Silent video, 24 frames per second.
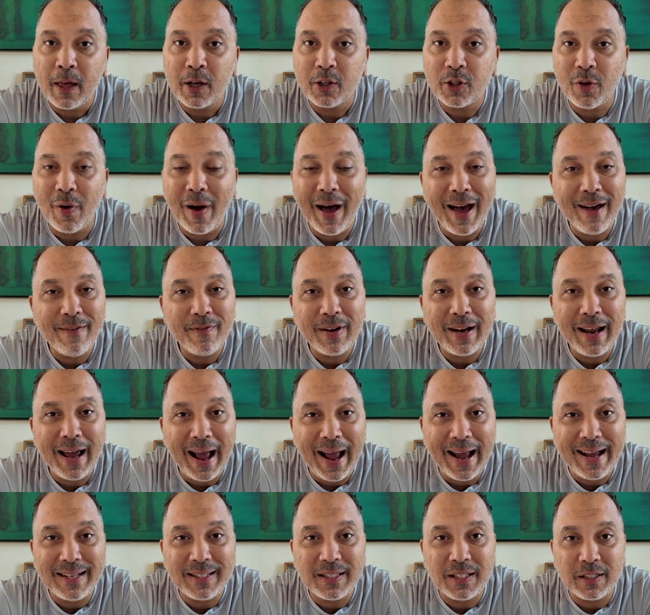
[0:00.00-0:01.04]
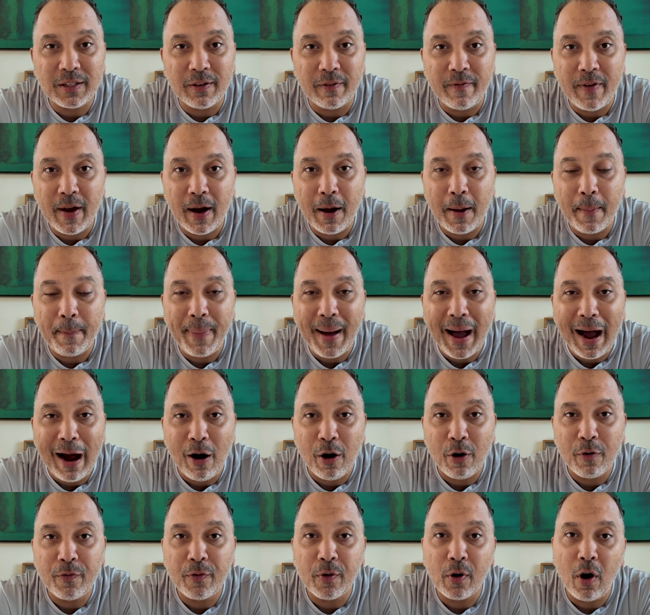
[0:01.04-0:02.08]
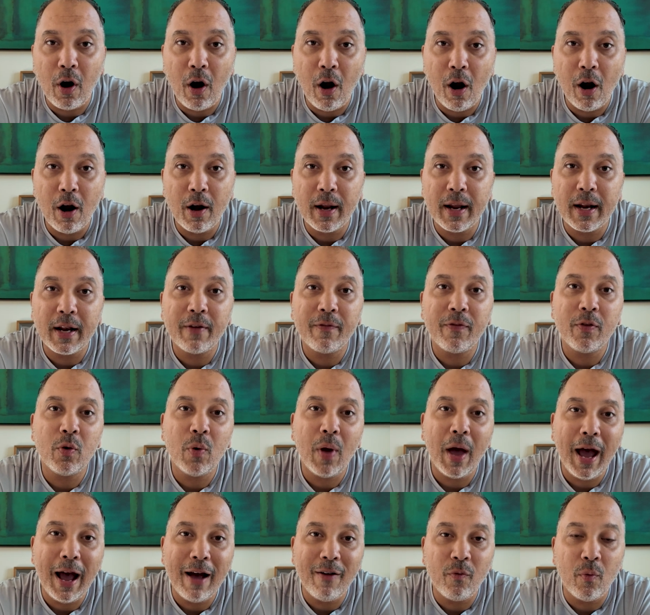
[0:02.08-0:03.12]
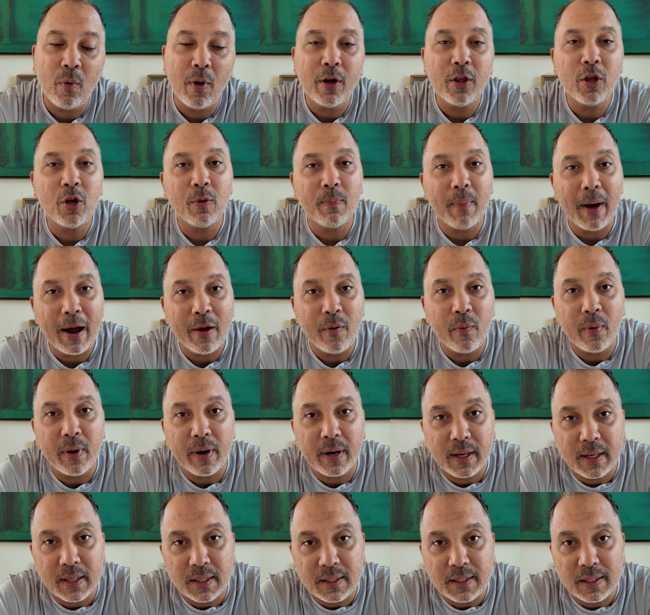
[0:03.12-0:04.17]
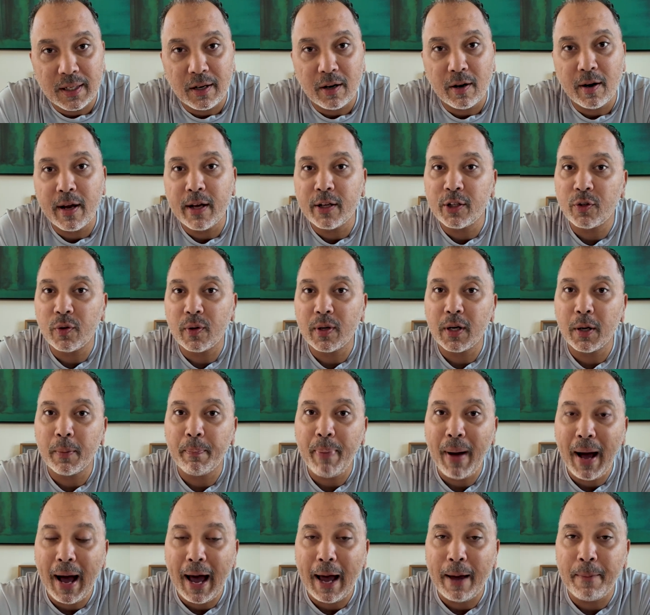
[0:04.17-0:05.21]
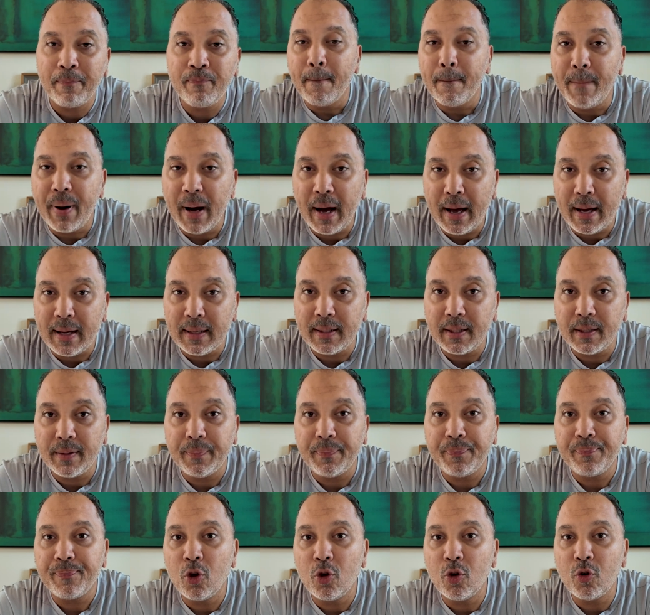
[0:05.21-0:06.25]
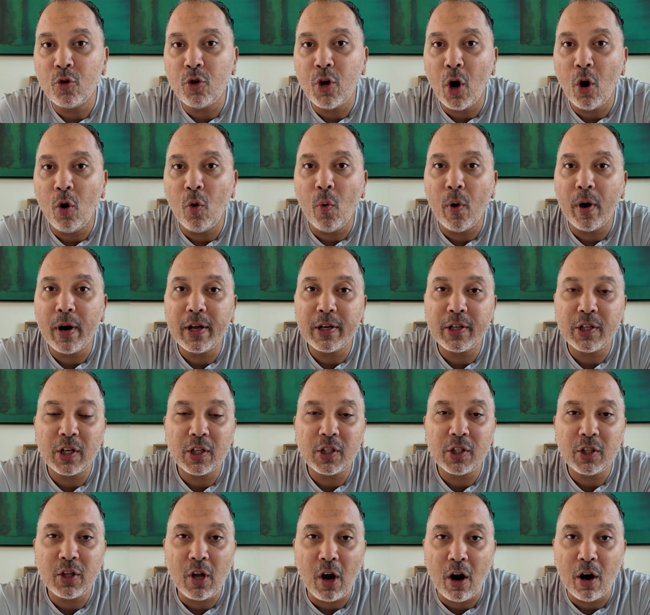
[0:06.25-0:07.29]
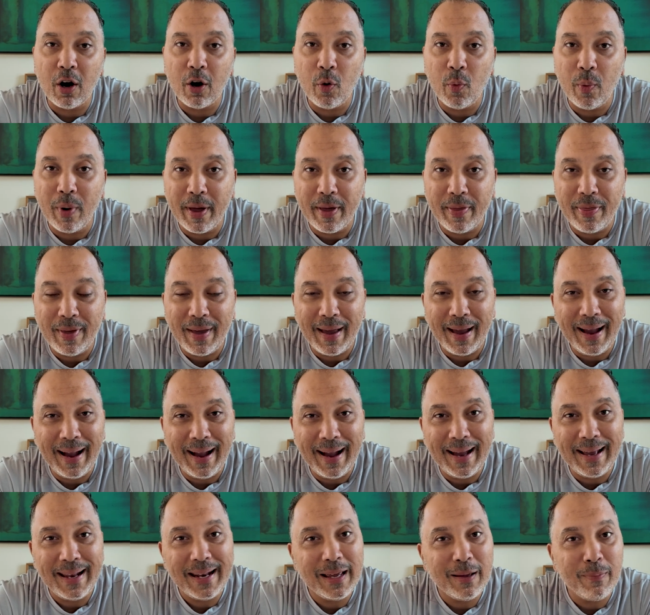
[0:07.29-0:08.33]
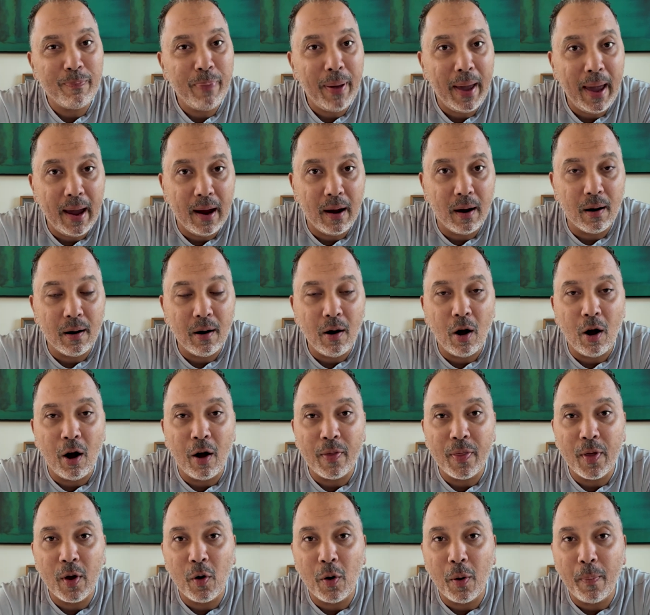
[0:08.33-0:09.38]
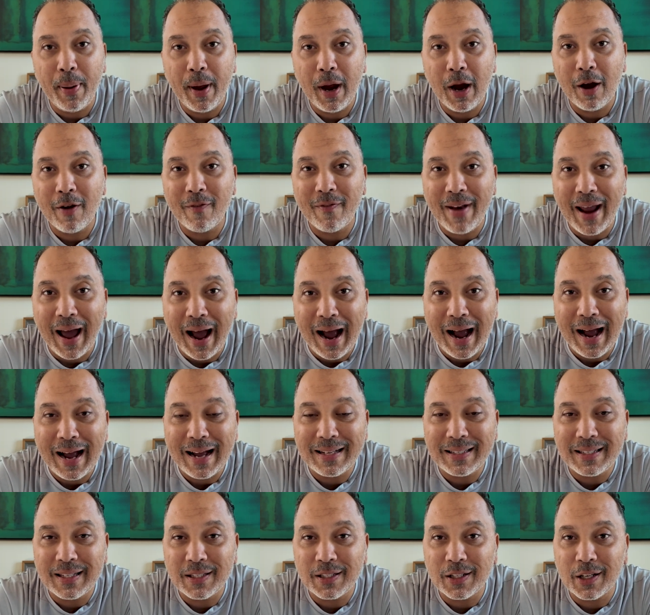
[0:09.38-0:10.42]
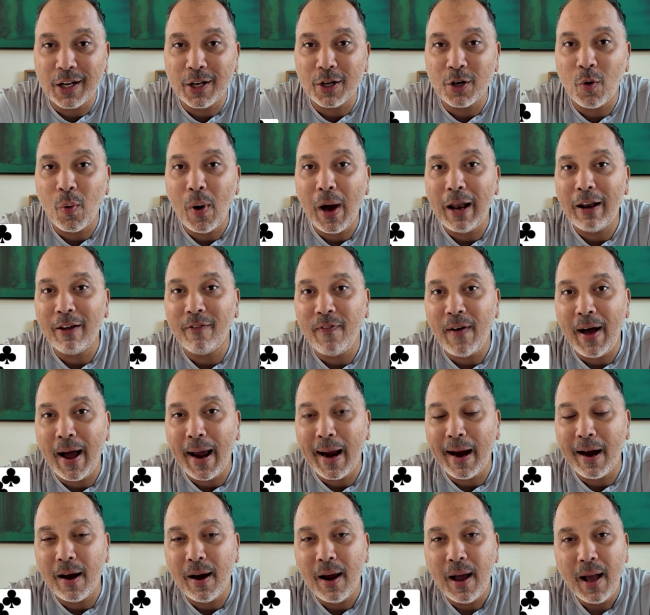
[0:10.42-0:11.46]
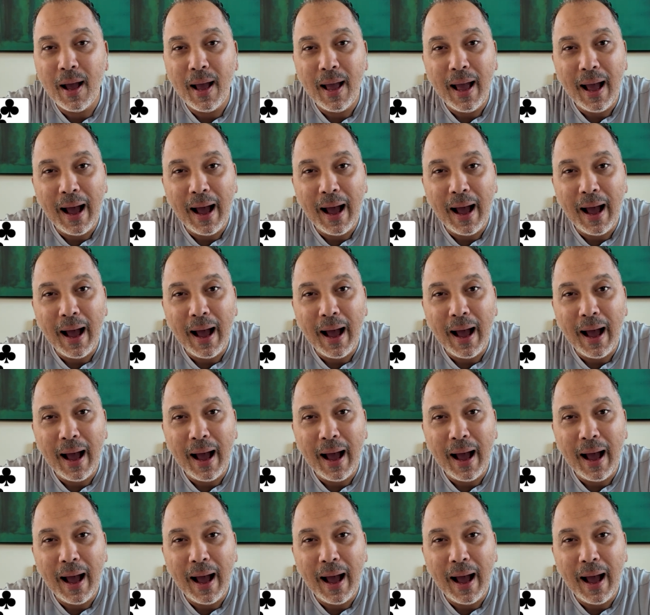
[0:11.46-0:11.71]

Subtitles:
So having an ace is a very powerful card, and if you have one, you might want to consider entering the pot. But you don't want to just start with any pair, although a pair of 9s is a good qualifier.